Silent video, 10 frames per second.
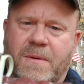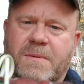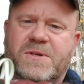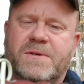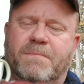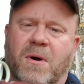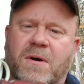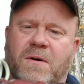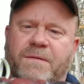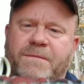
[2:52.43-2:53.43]

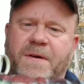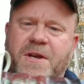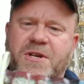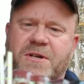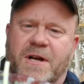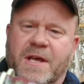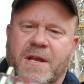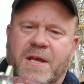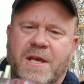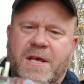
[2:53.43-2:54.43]
sparkle finish on it,
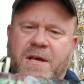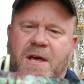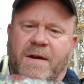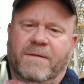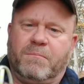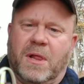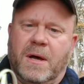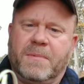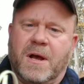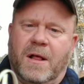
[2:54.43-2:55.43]
kind of
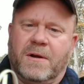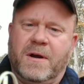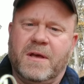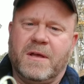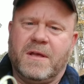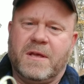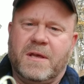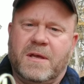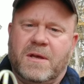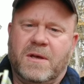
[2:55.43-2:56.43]
plum colored.
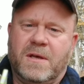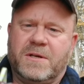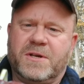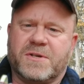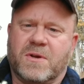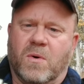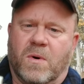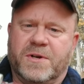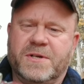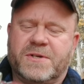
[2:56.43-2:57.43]
Just
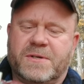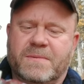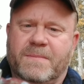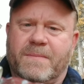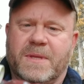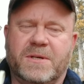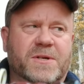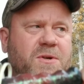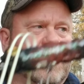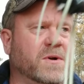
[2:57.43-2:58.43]
gorgeous,
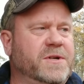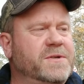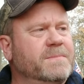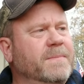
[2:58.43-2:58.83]
just gorgeous.